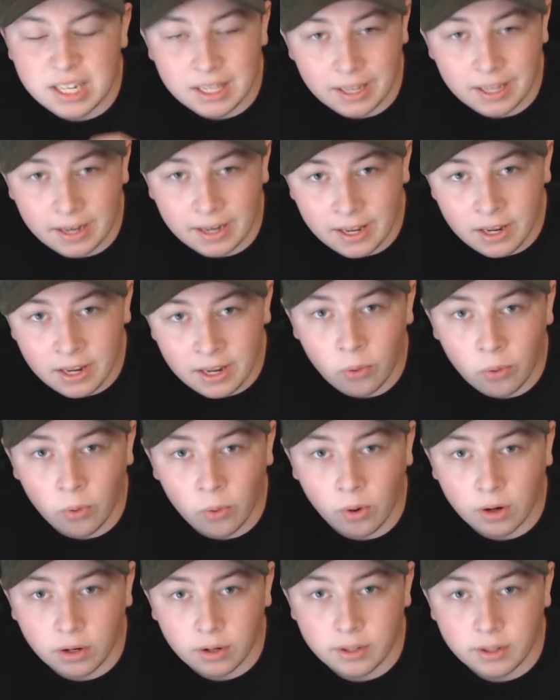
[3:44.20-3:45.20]
clicking
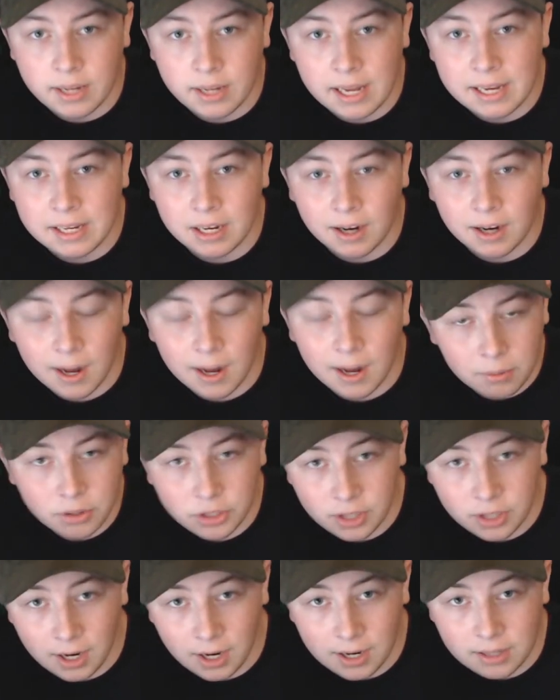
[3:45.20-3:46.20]
or taking a couple of
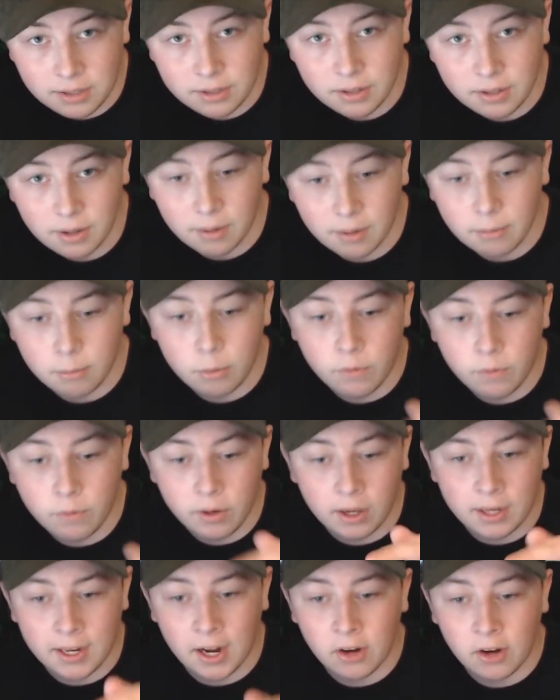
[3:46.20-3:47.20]
shots, moving
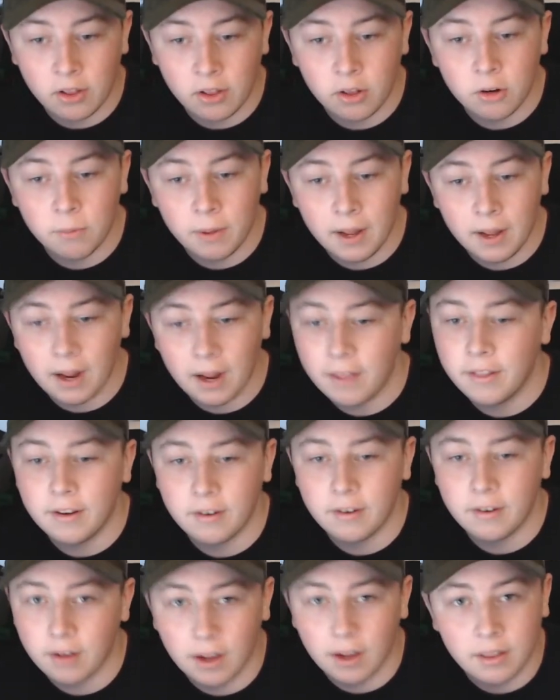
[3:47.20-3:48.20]
it down a little bit, and
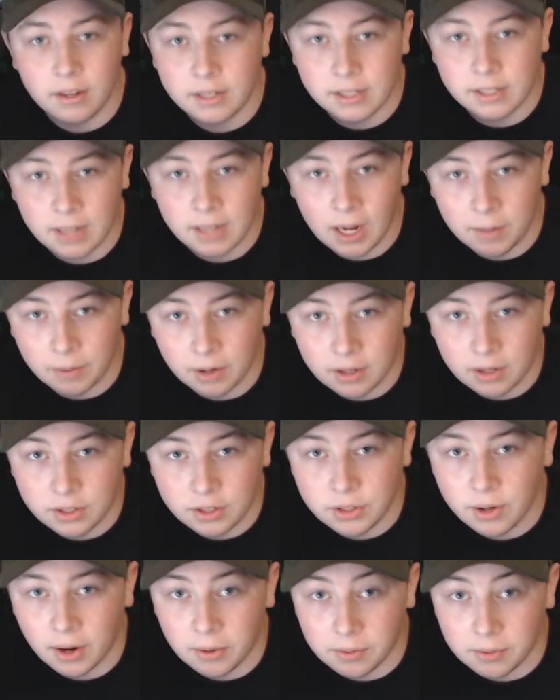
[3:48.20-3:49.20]
then stopping, because
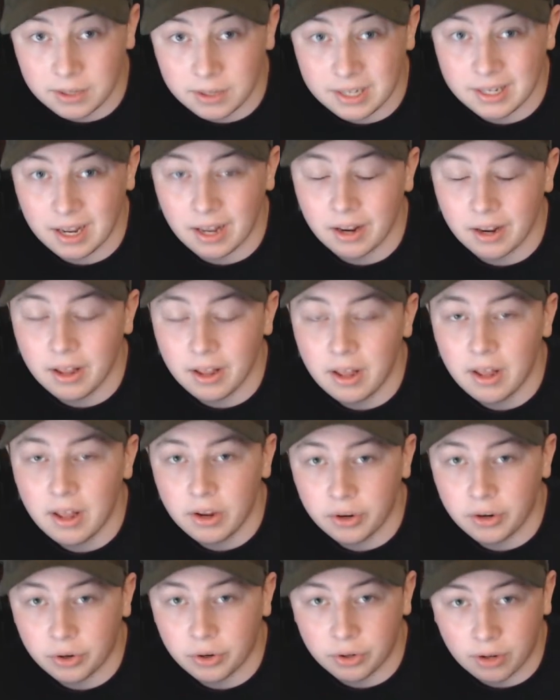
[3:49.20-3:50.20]
you got to reset
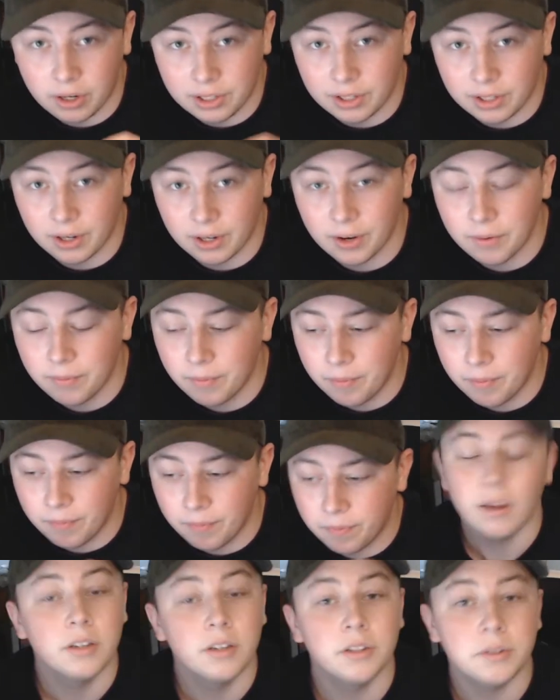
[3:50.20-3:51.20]
your crosshair.
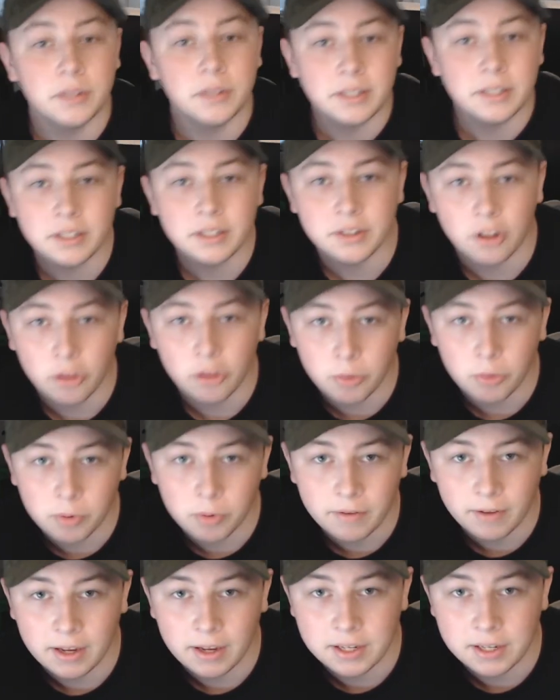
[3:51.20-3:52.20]
So this is the 3
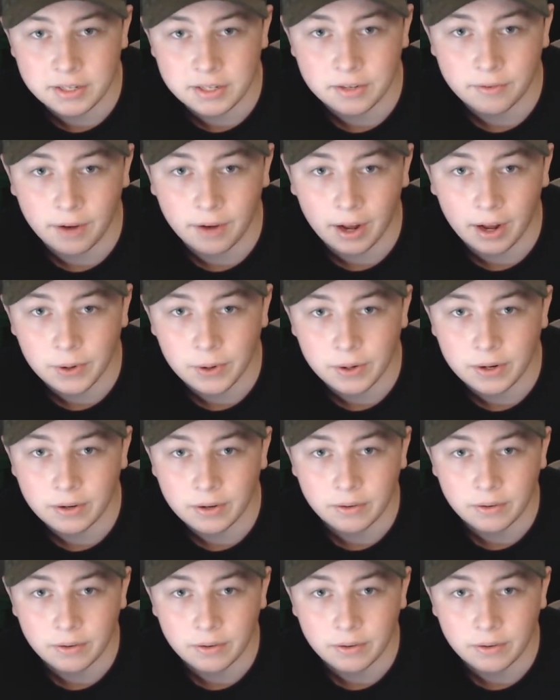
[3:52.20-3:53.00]
phases of Valorant.